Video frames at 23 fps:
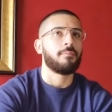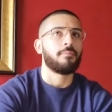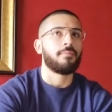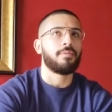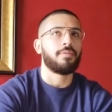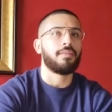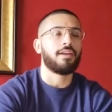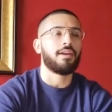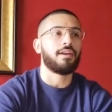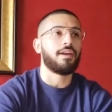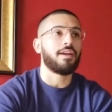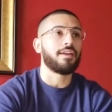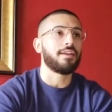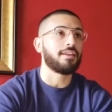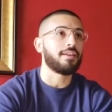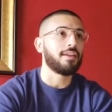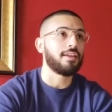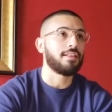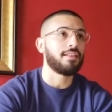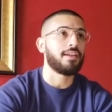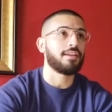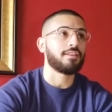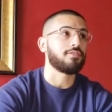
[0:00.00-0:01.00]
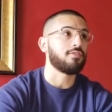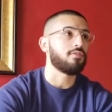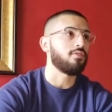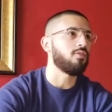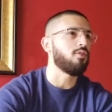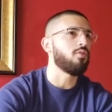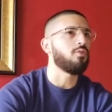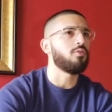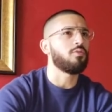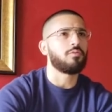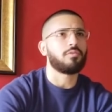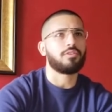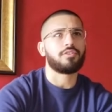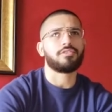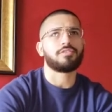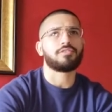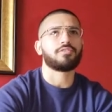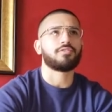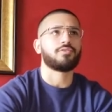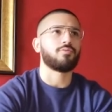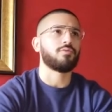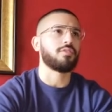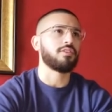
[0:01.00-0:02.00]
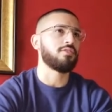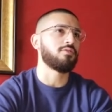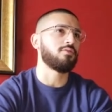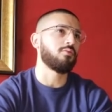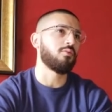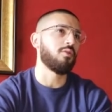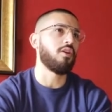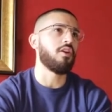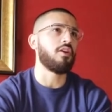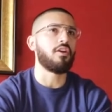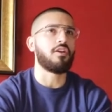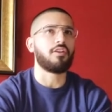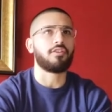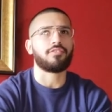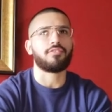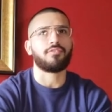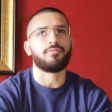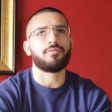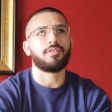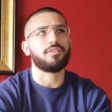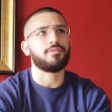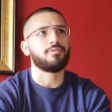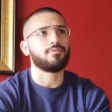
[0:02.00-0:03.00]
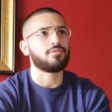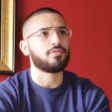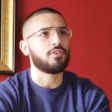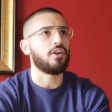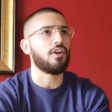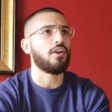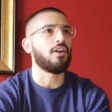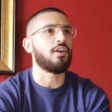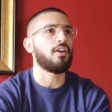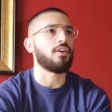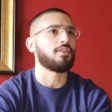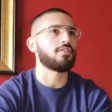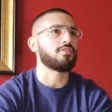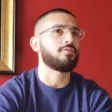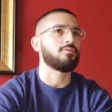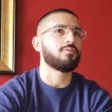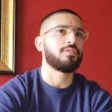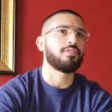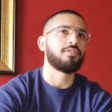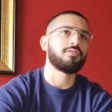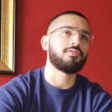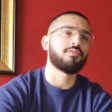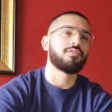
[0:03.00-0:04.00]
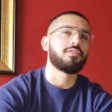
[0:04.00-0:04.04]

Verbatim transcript: Now I get like the old oh, because of the way you walk, the way you talk, the way you.